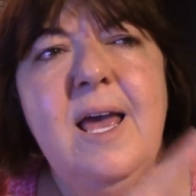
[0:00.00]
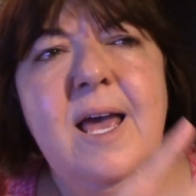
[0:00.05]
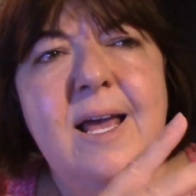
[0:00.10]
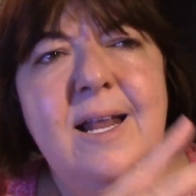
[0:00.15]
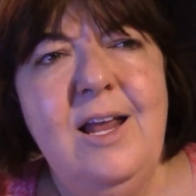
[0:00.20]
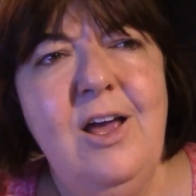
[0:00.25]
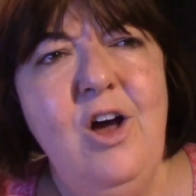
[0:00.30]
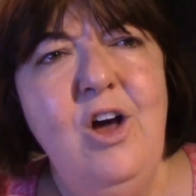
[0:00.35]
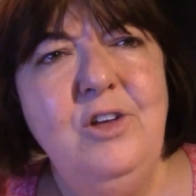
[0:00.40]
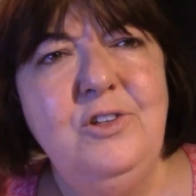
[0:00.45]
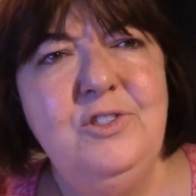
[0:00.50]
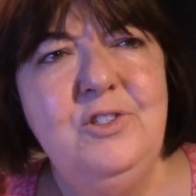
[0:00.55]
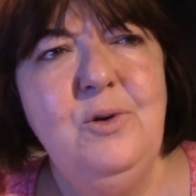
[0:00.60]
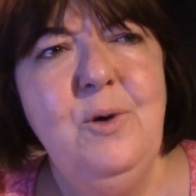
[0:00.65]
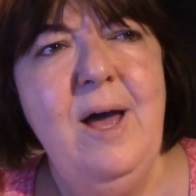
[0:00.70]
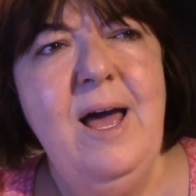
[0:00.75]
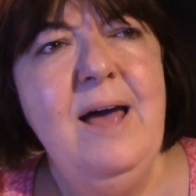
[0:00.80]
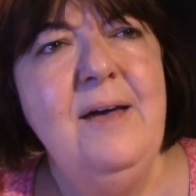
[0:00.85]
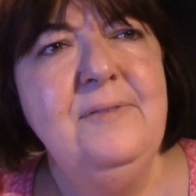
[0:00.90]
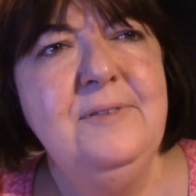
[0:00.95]
And I also
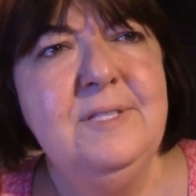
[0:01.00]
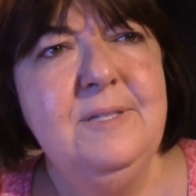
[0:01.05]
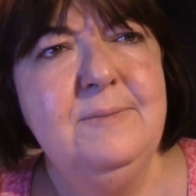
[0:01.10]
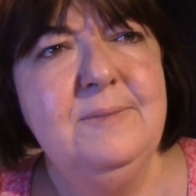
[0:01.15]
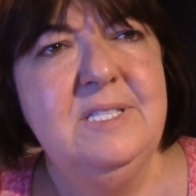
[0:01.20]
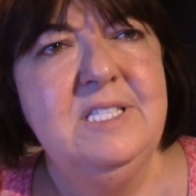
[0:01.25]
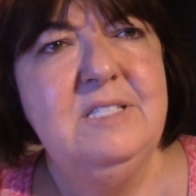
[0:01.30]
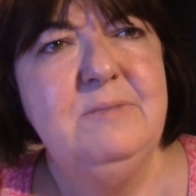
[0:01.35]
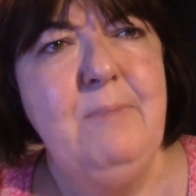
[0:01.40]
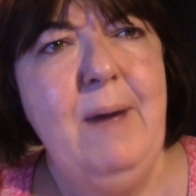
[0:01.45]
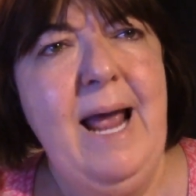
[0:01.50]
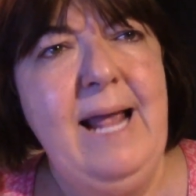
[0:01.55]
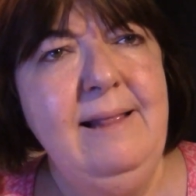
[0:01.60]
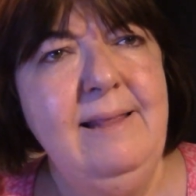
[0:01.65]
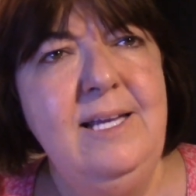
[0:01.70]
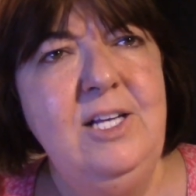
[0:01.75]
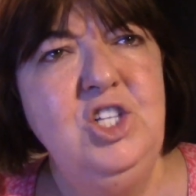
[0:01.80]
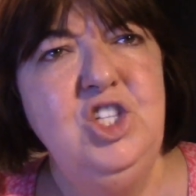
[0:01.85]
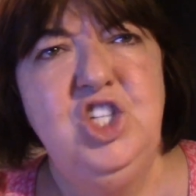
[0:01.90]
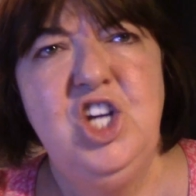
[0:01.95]
have some
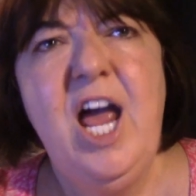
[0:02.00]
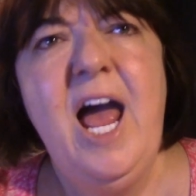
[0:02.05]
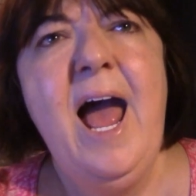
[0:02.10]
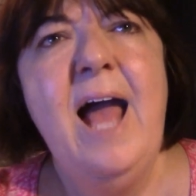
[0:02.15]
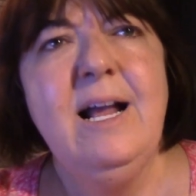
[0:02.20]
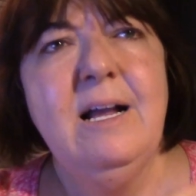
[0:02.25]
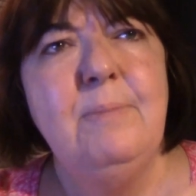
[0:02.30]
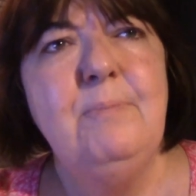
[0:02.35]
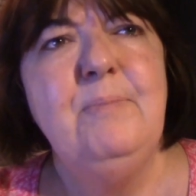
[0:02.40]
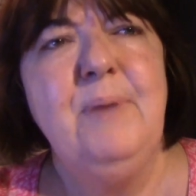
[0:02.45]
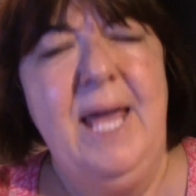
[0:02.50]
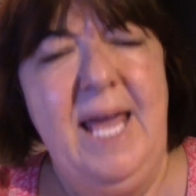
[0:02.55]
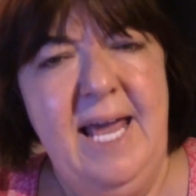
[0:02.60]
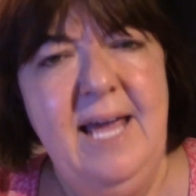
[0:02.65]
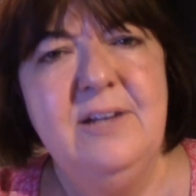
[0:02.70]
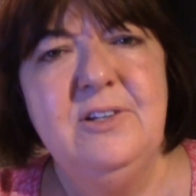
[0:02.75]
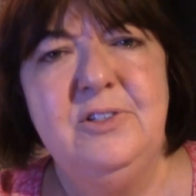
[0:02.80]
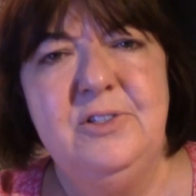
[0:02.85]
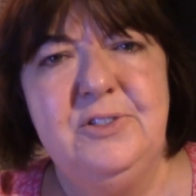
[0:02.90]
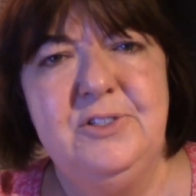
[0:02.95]
Smiley Jack
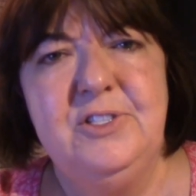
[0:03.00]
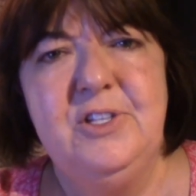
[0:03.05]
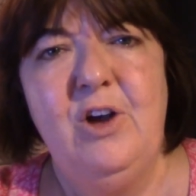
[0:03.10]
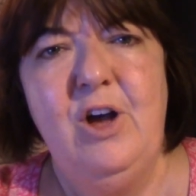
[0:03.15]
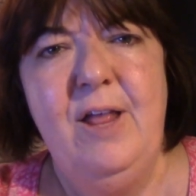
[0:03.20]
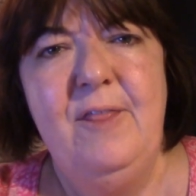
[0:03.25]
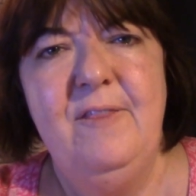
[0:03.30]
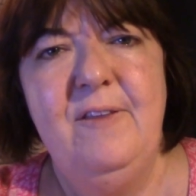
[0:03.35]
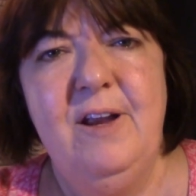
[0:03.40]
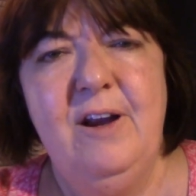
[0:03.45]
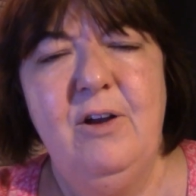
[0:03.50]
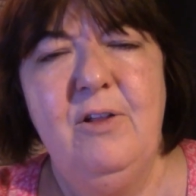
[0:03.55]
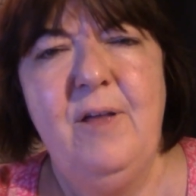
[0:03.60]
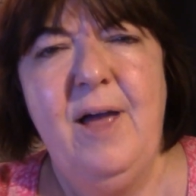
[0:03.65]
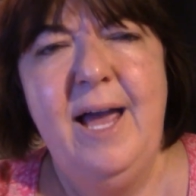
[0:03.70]
panels on there.